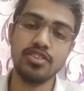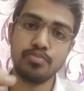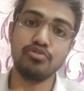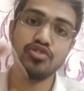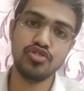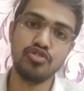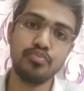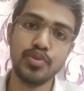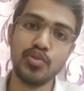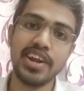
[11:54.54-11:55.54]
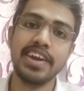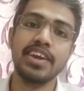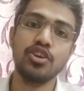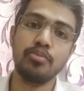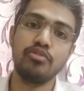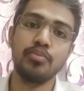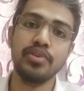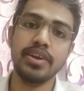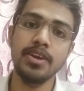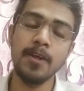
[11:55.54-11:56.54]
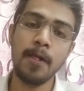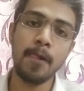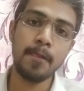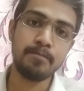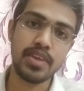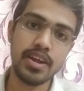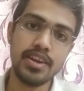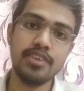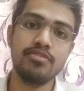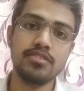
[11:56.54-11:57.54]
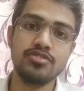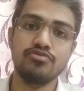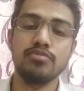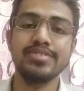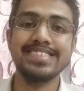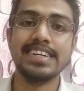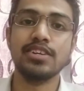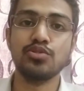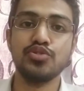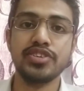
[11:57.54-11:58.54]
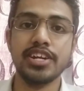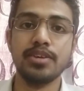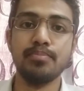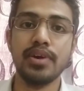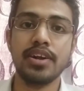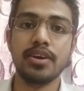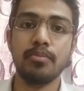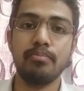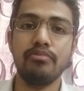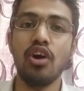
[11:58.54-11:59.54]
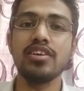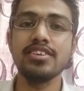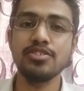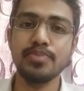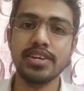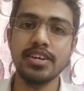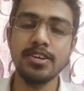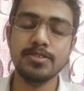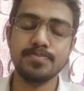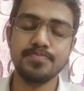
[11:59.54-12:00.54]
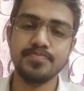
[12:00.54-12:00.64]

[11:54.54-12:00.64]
this process of mutating your property, it differs from state to state, but broadly speaking,